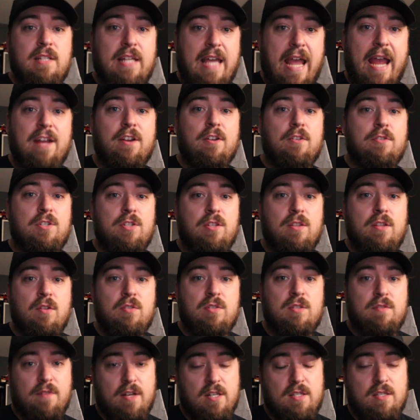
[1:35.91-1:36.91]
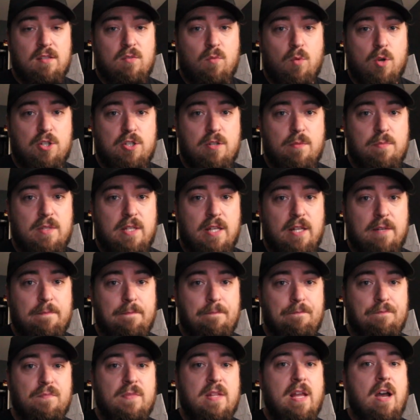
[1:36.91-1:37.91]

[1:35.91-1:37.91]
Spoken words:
cater to those of us in the worship scene.